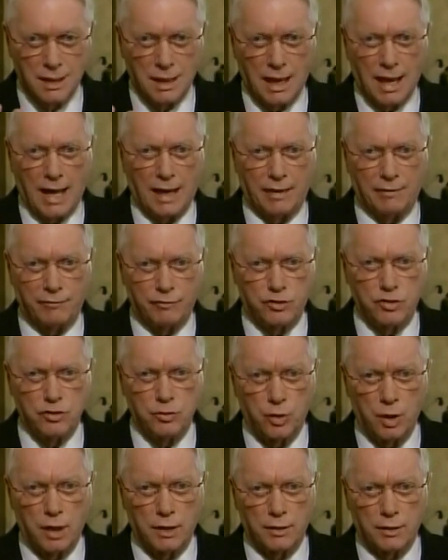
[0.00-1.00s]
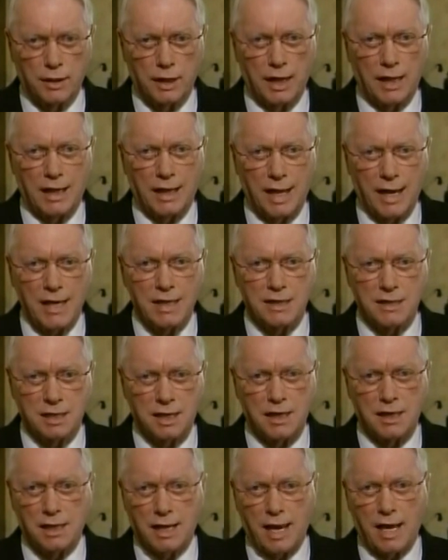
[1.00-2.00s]
out of
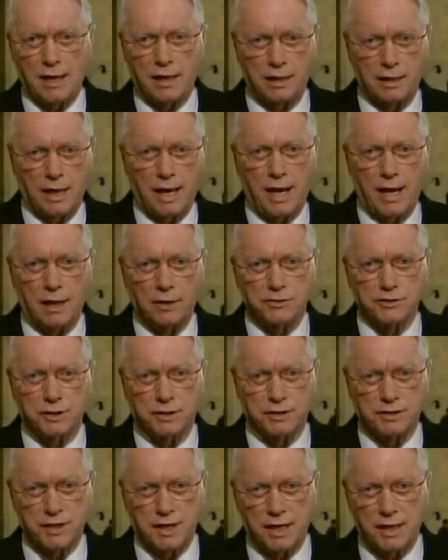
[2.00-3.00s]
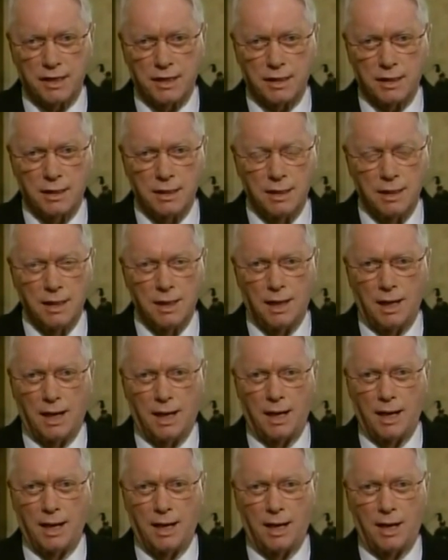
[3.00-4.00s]
218 counting the House and Senate,
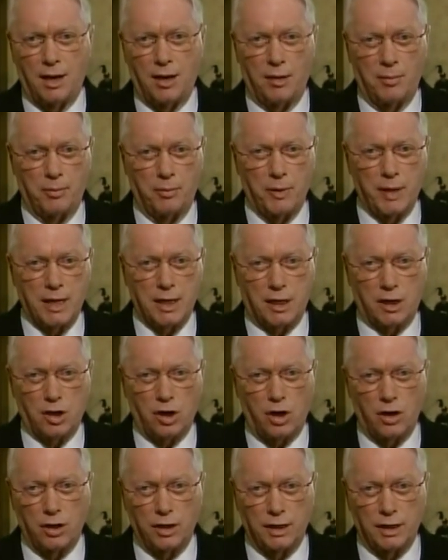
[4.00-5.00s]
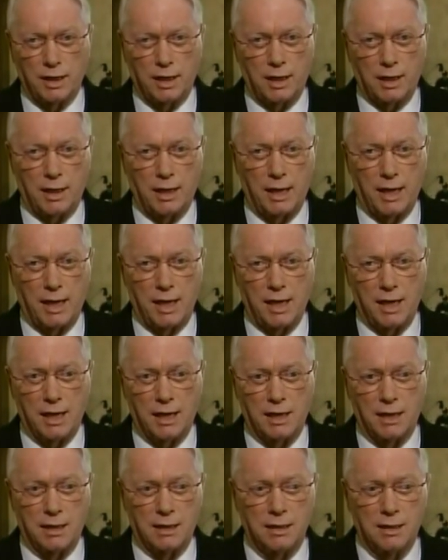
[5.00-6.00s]
we could call it
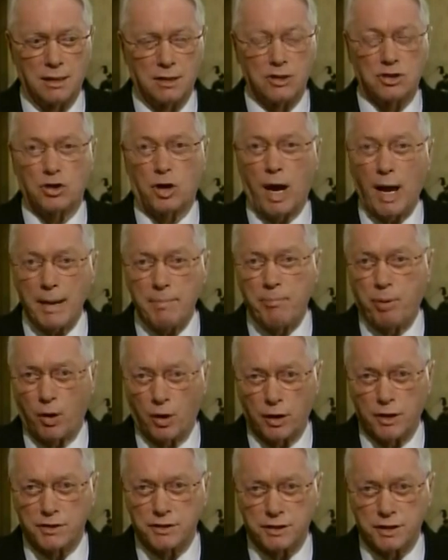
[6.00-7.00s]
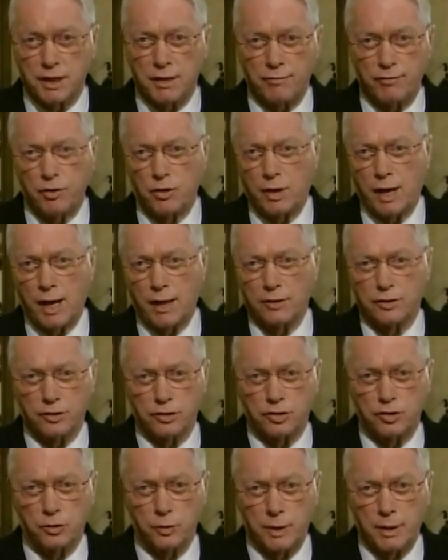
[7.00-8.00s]
a tripartisan if you count the
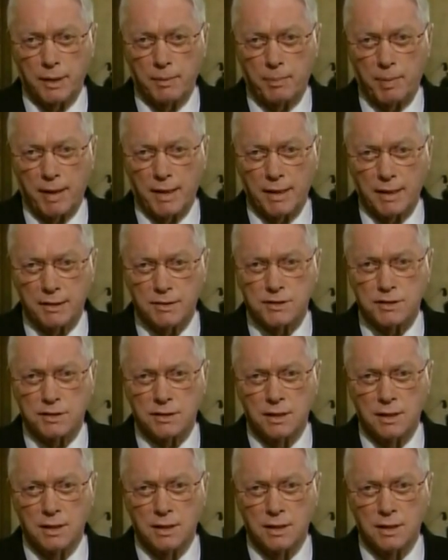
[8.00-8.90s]
two independents